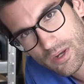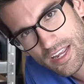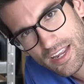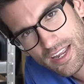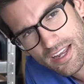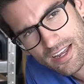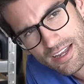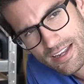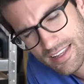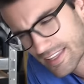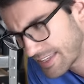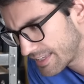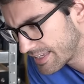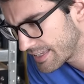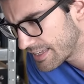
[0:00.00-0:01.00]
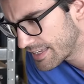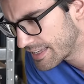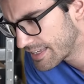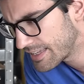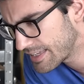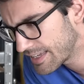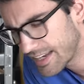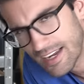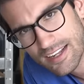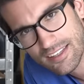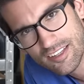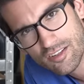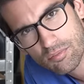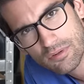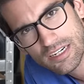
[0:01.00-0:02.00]
way, yeah,
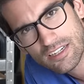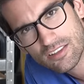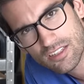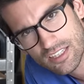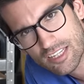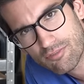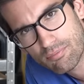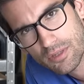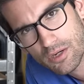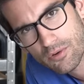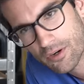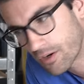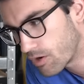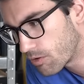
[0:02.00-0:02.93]
let's bring out the leaf blower.